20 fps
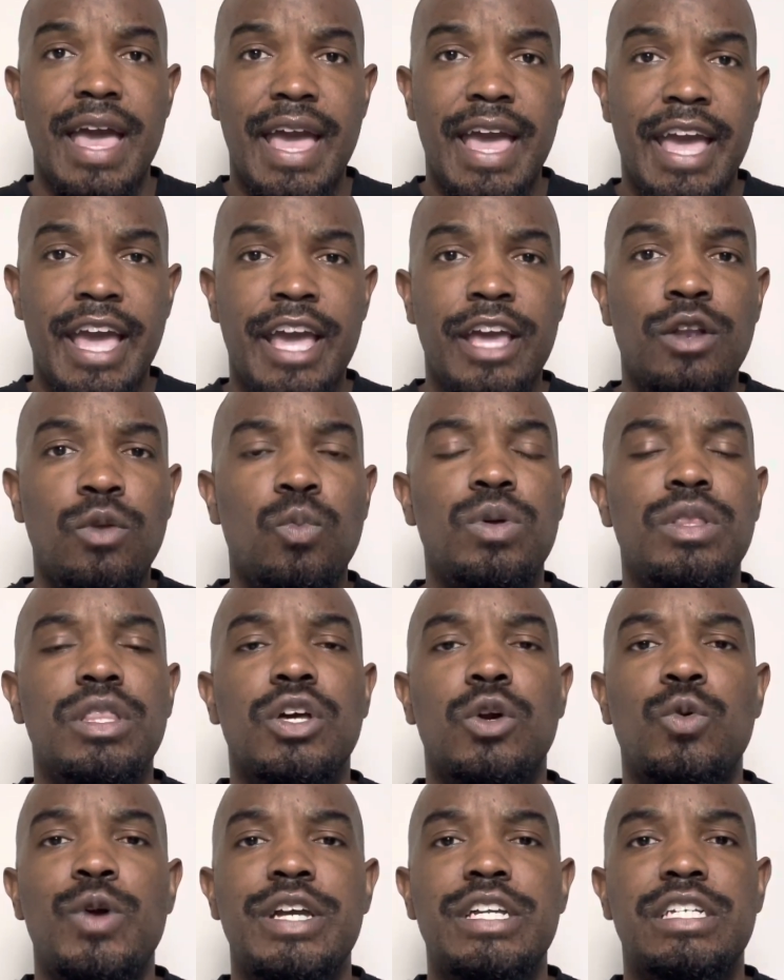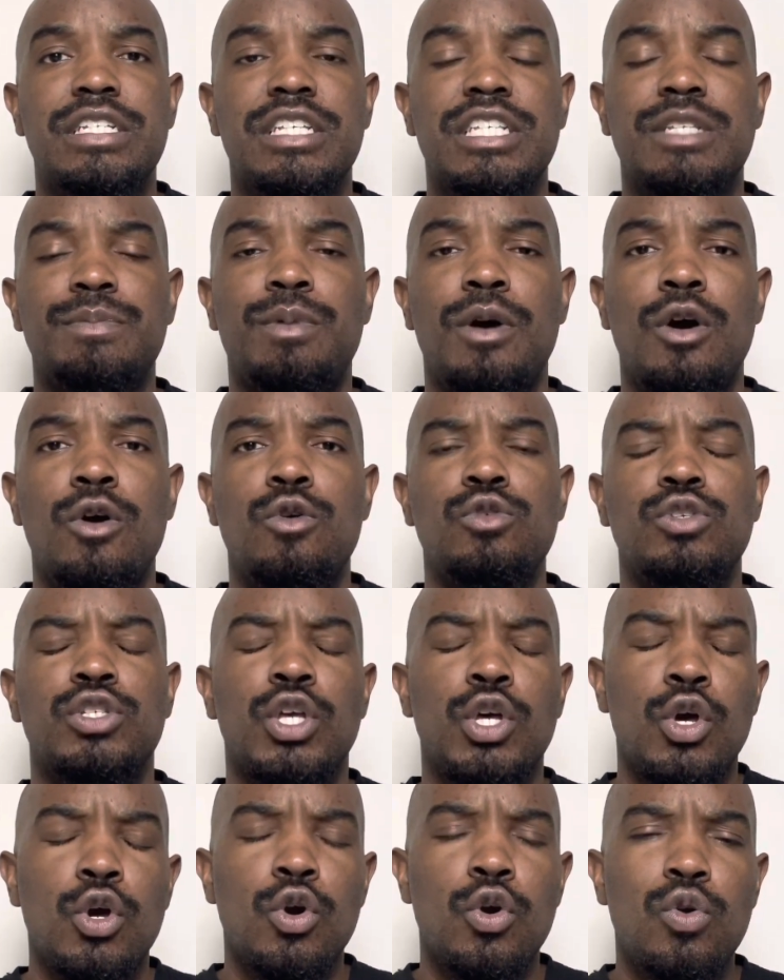And when the question is
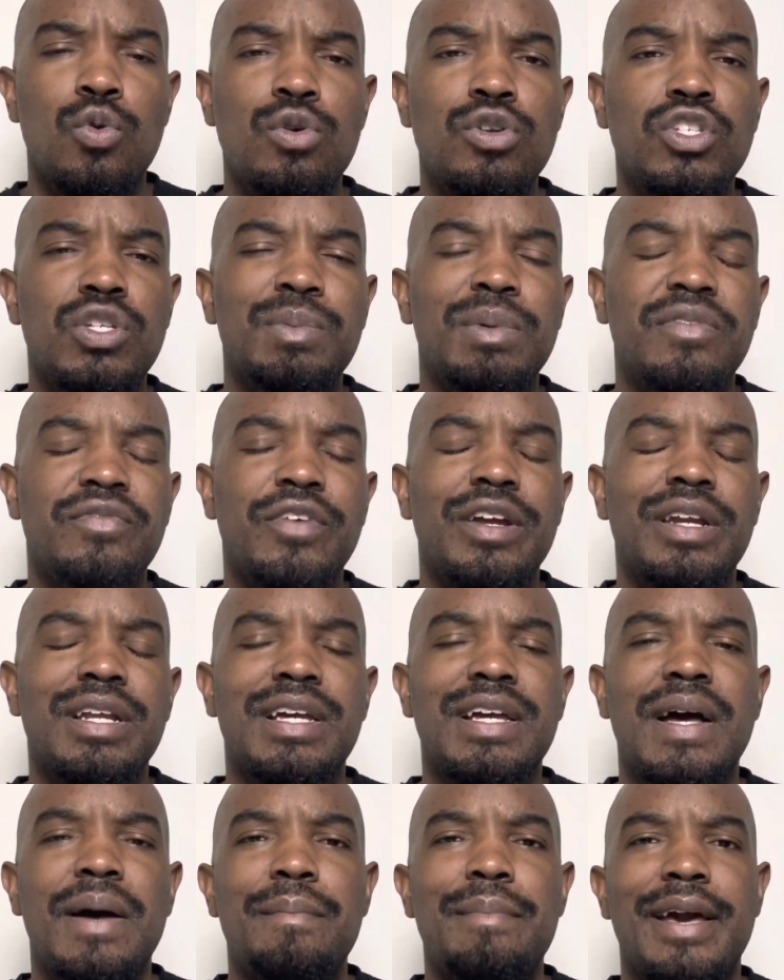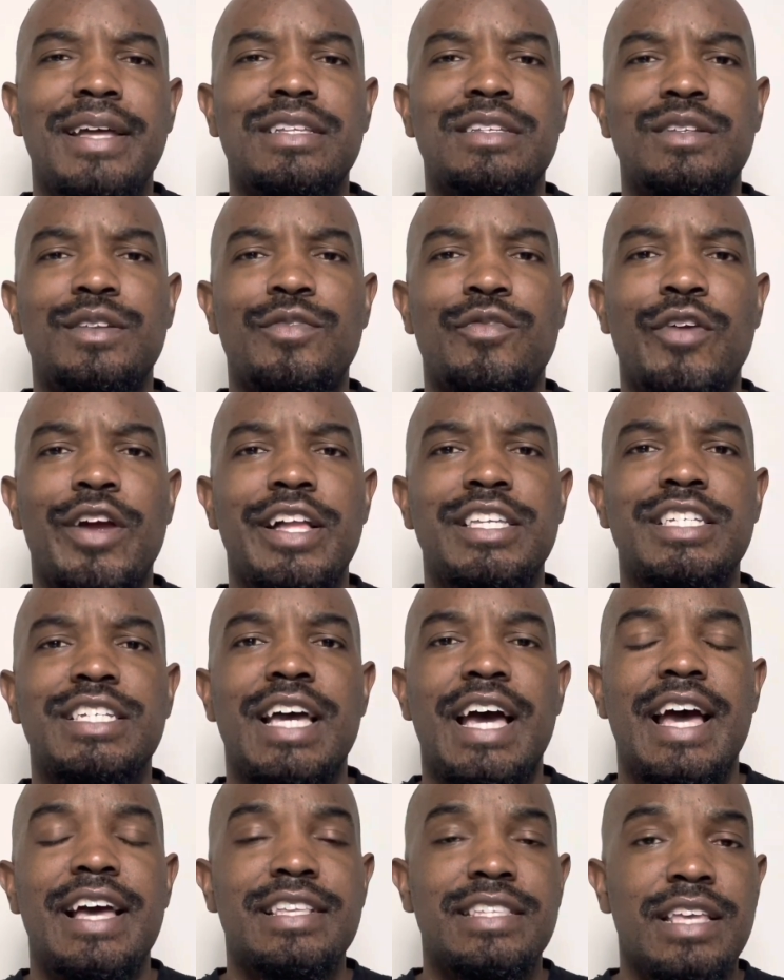posed, who would you prefer to come back to the
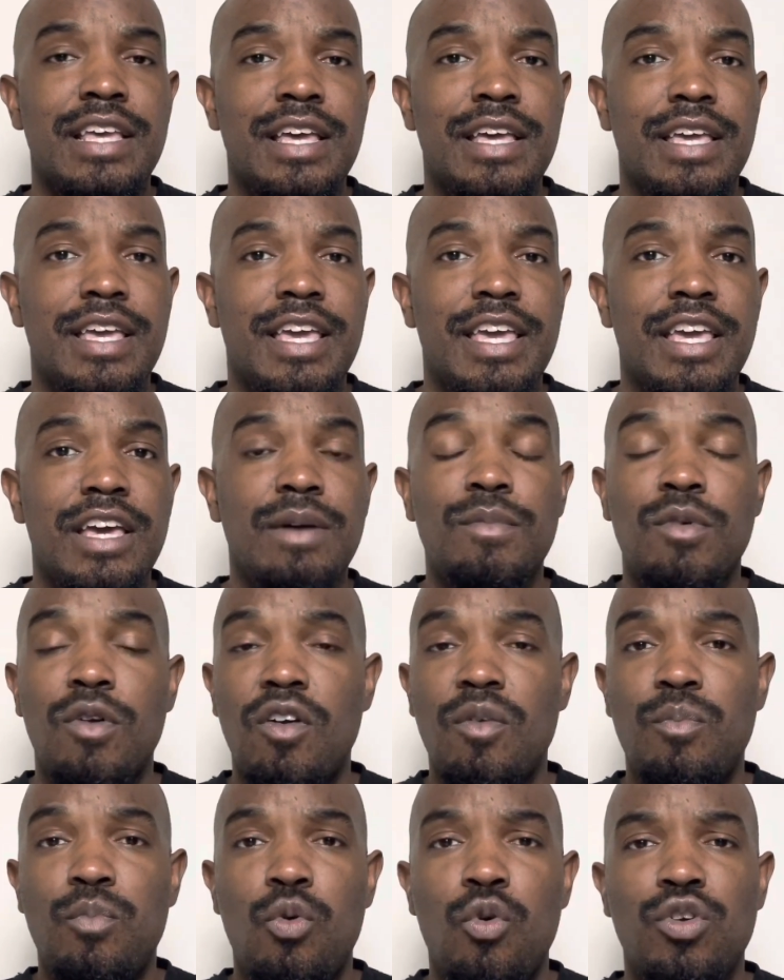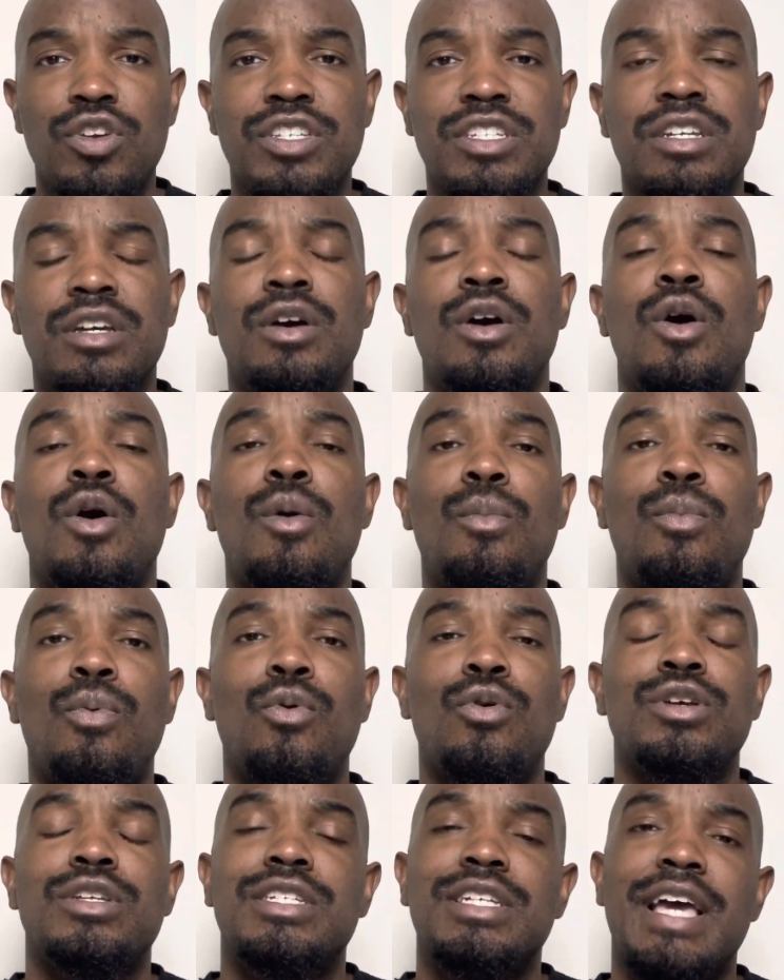franchise, Kim or Porsha?
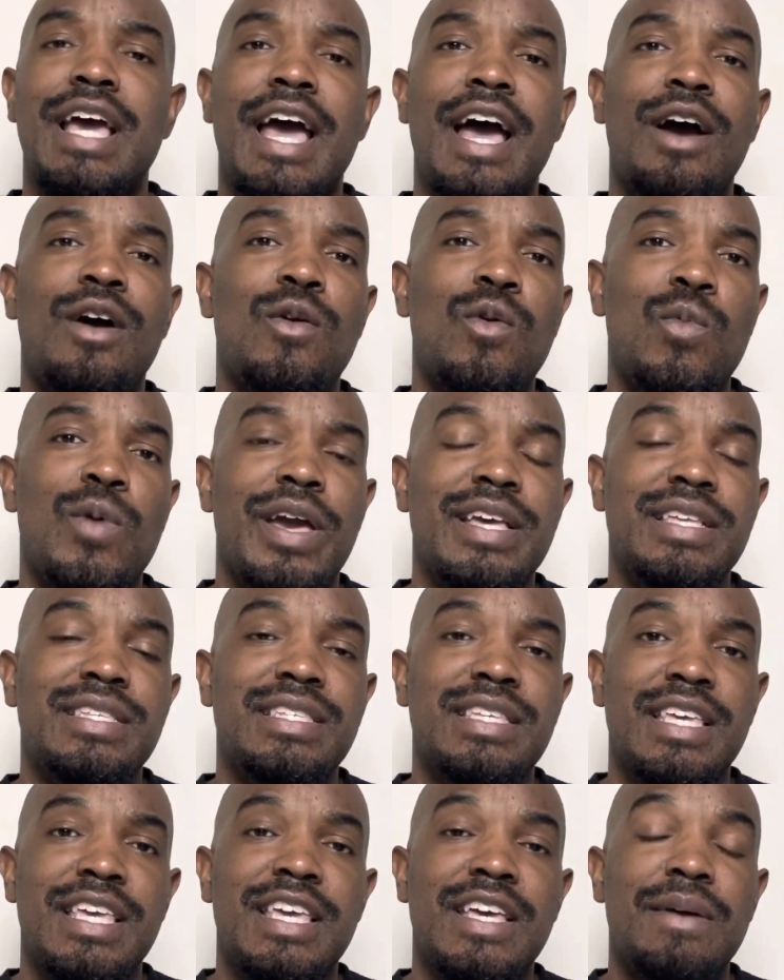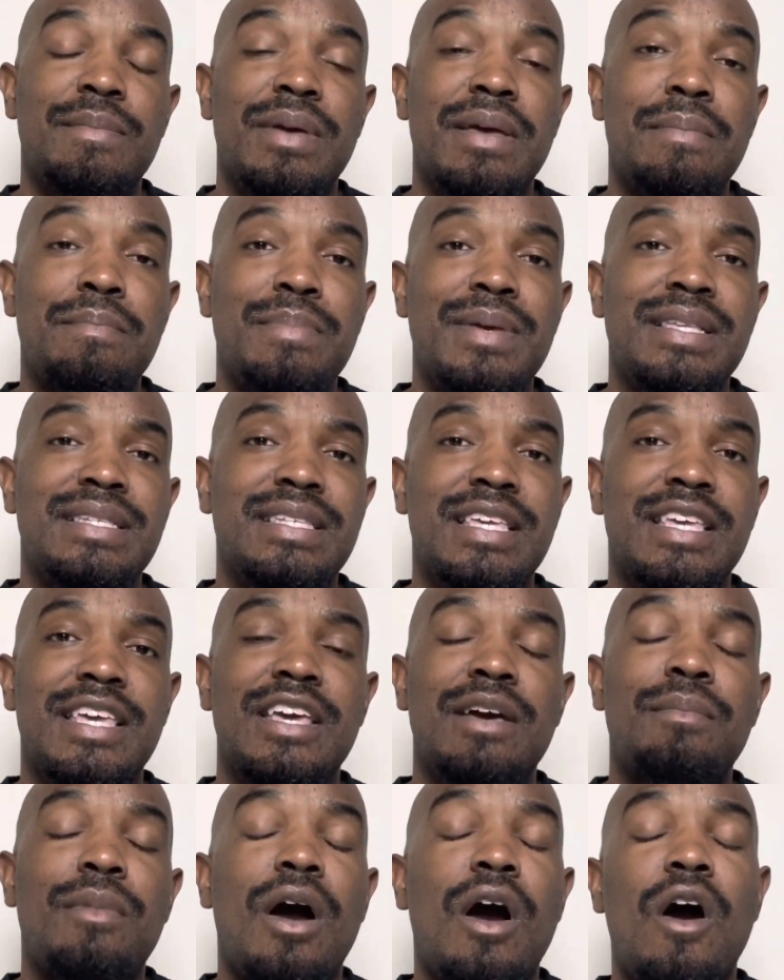Porsha outweighs Kim and beats
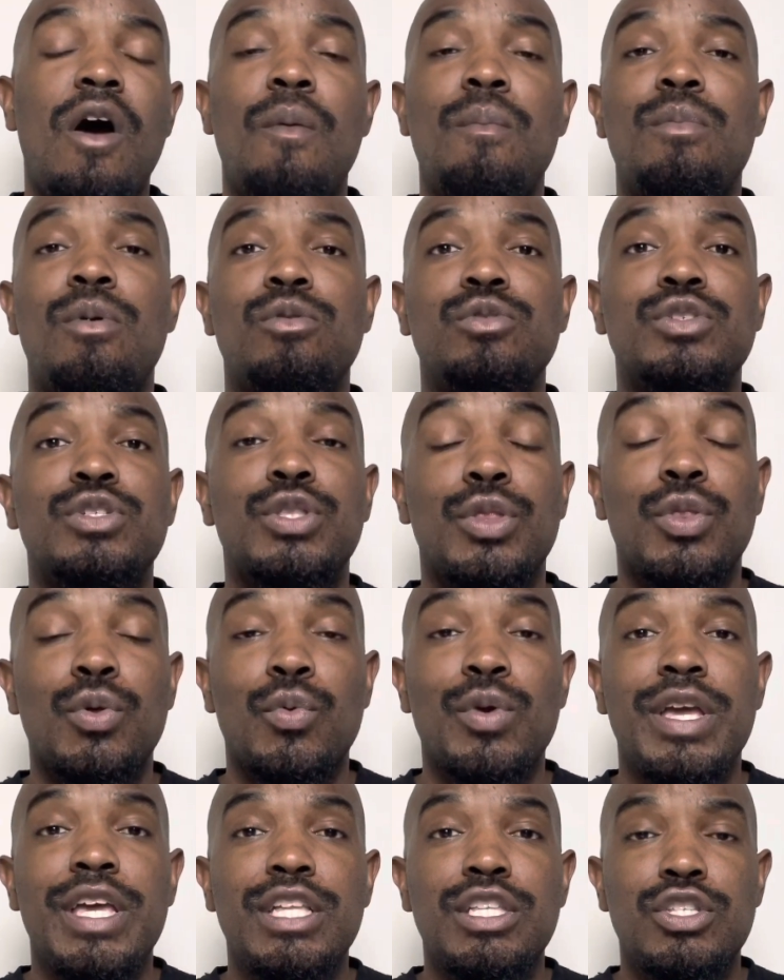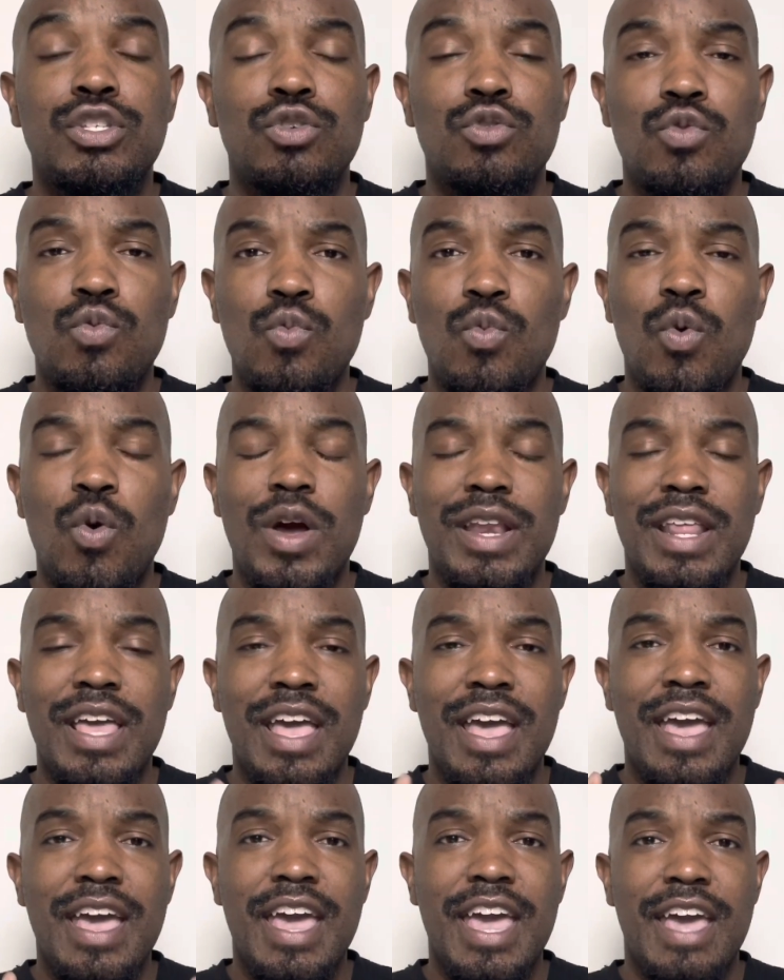Kim almost 3-1
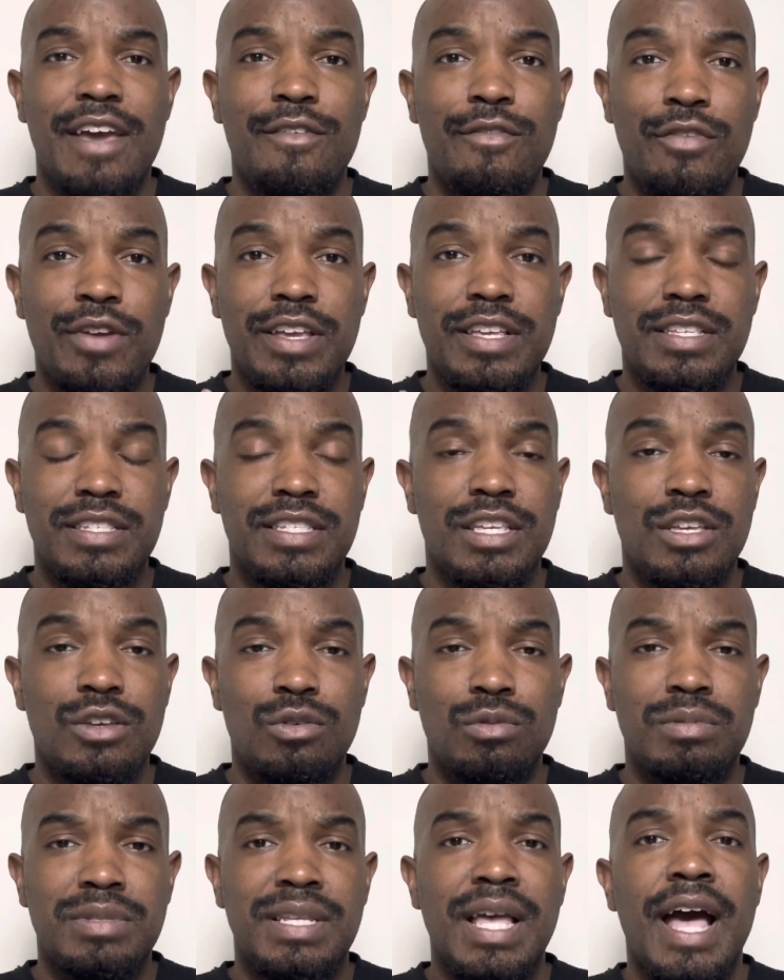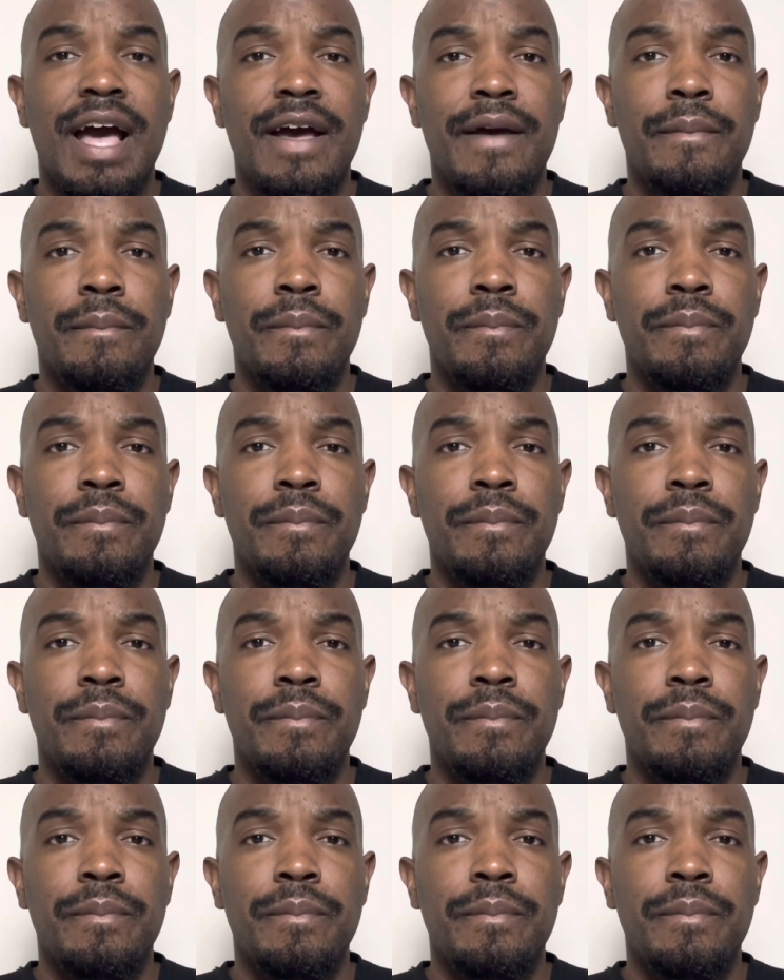every single time.